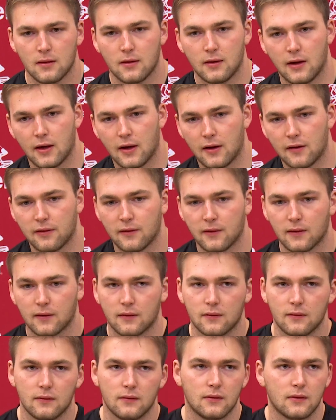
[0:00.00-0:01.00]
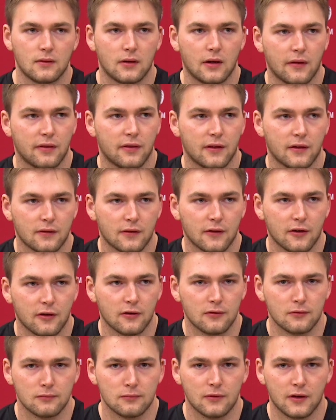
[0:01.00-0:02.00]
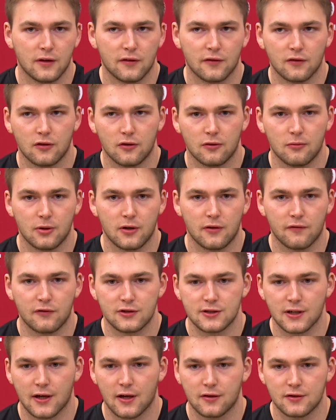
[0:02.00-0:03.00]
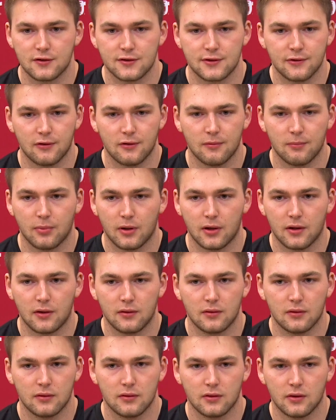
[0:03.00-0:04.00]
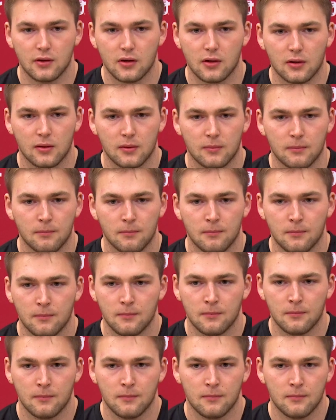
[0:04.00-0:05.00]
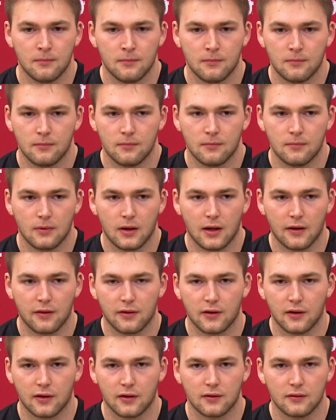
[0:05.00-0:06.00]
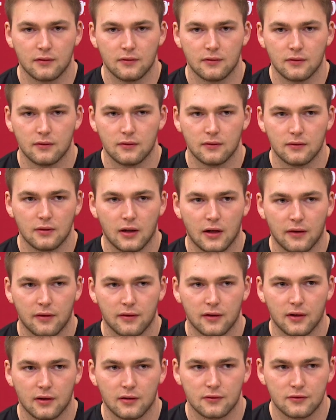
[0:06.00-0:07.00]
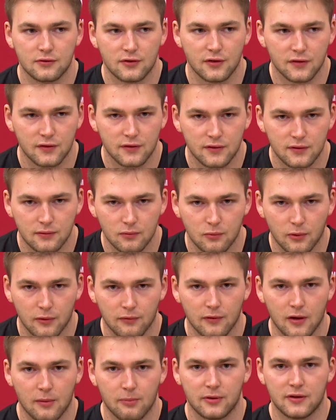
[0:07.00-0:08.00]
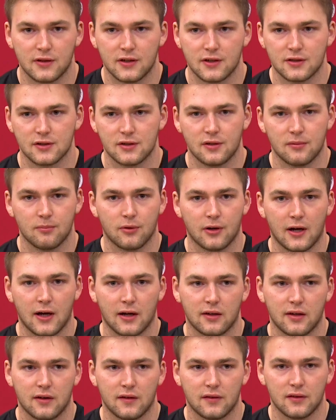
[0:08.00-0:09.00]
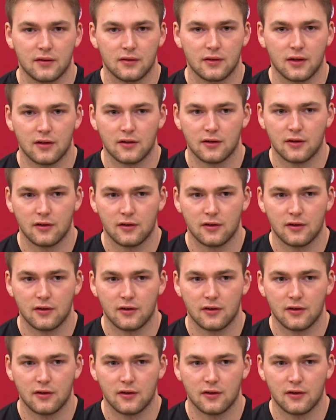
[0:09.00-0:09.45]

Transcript: Yeah, I think I think there is a little bit of a challenge to it, but um, I think I think just with repetition and practice and getting